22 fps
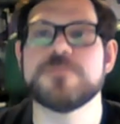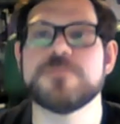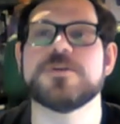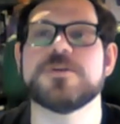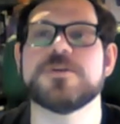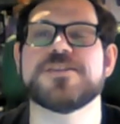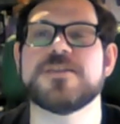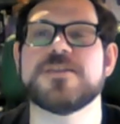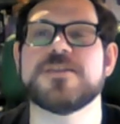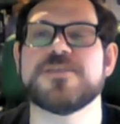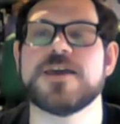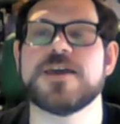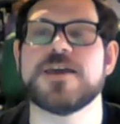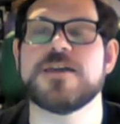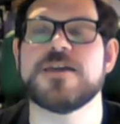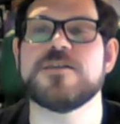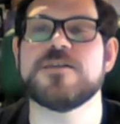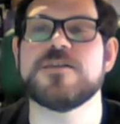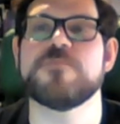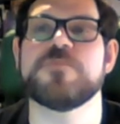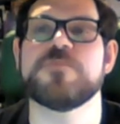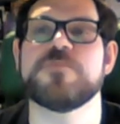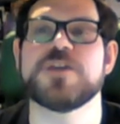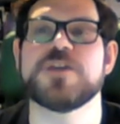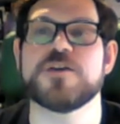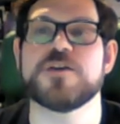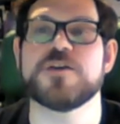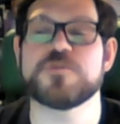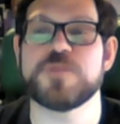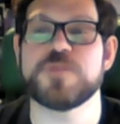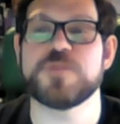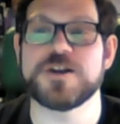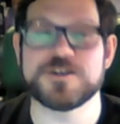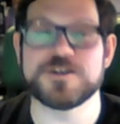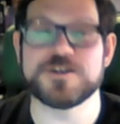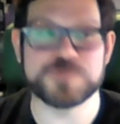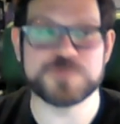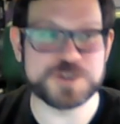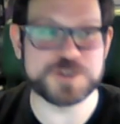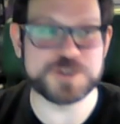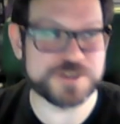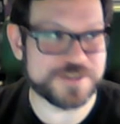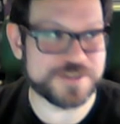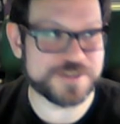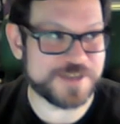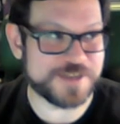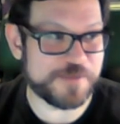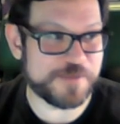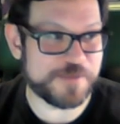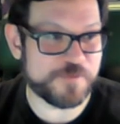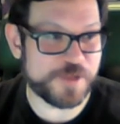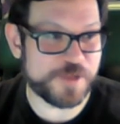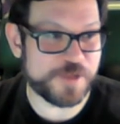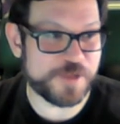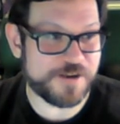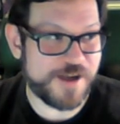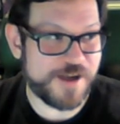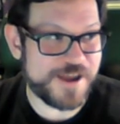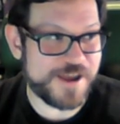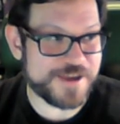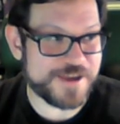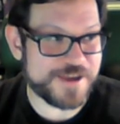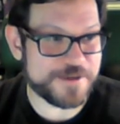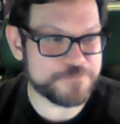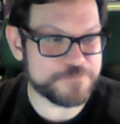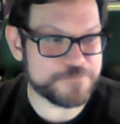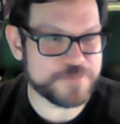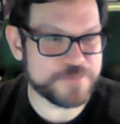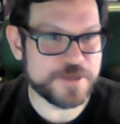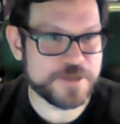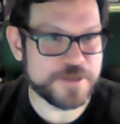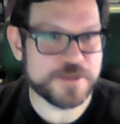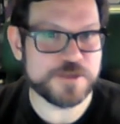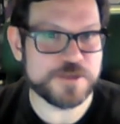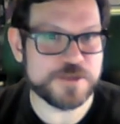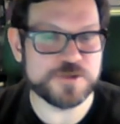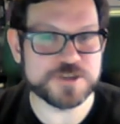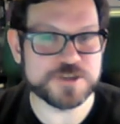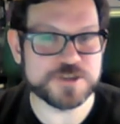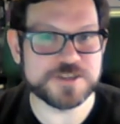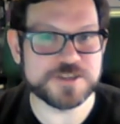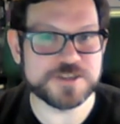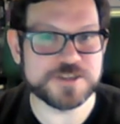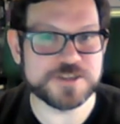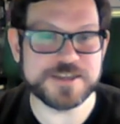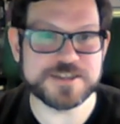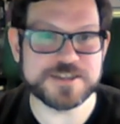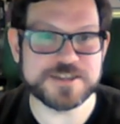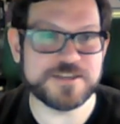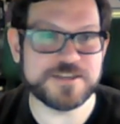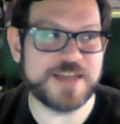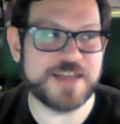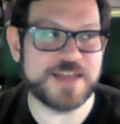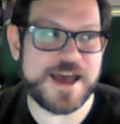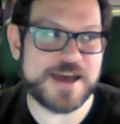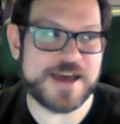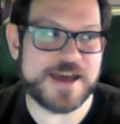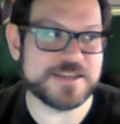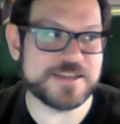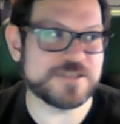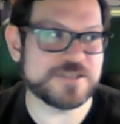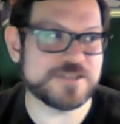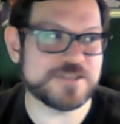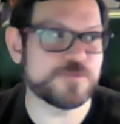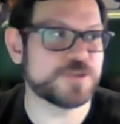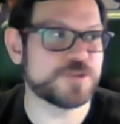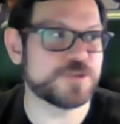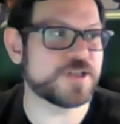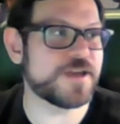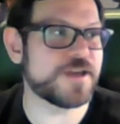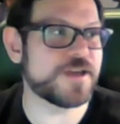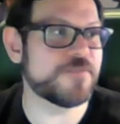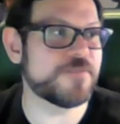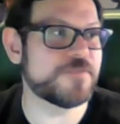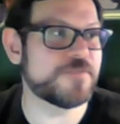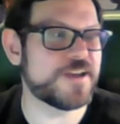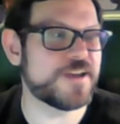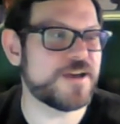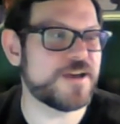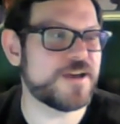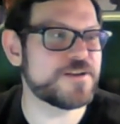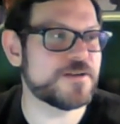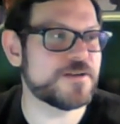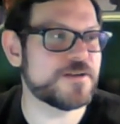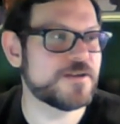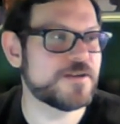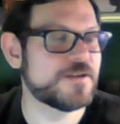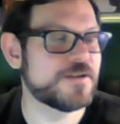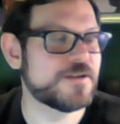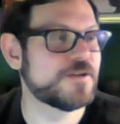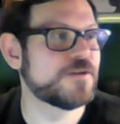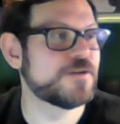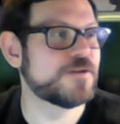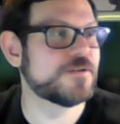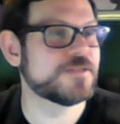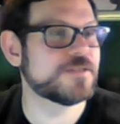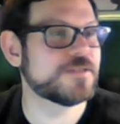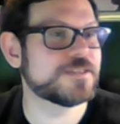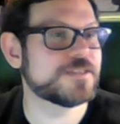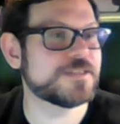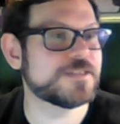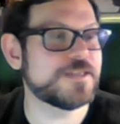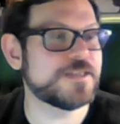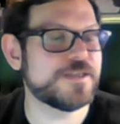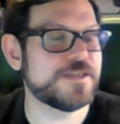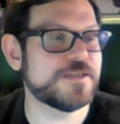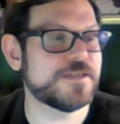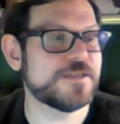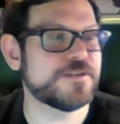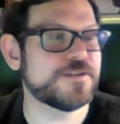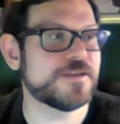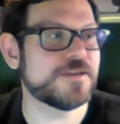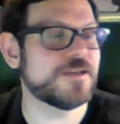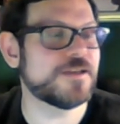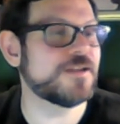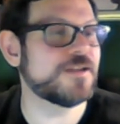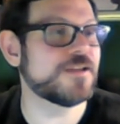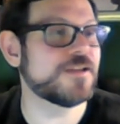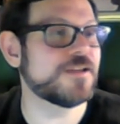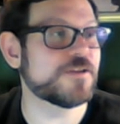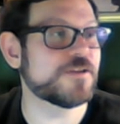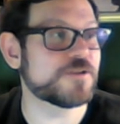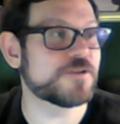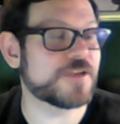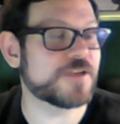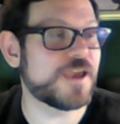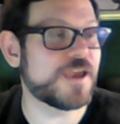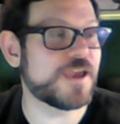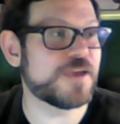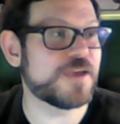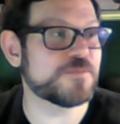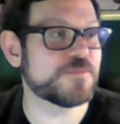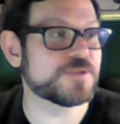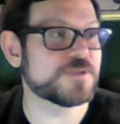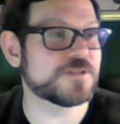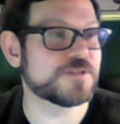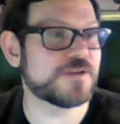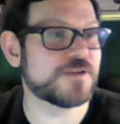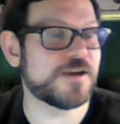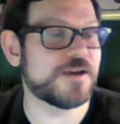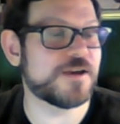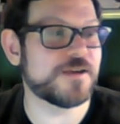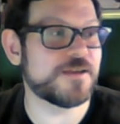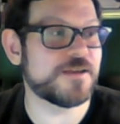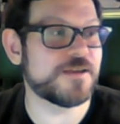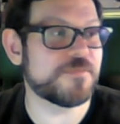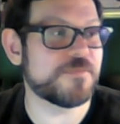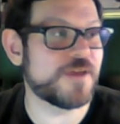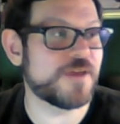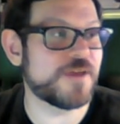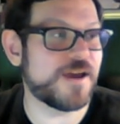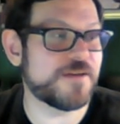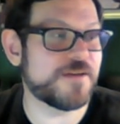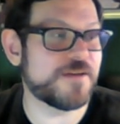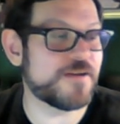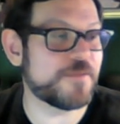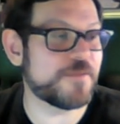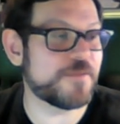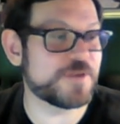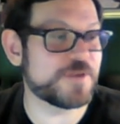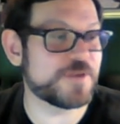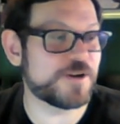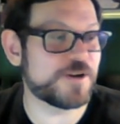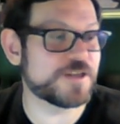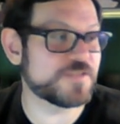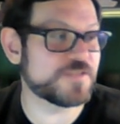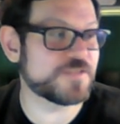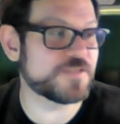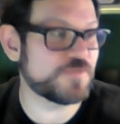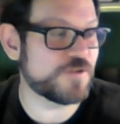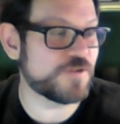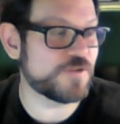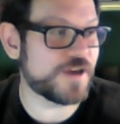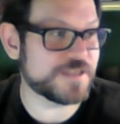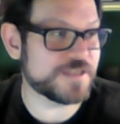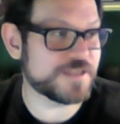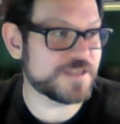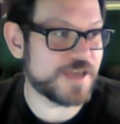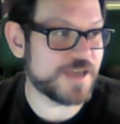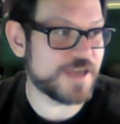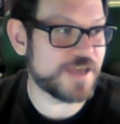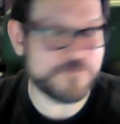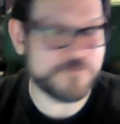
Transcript: But then the other players, which is the type of player I am, use a dice glass, which I have not seen in any other games. And I'm curious if you guys have.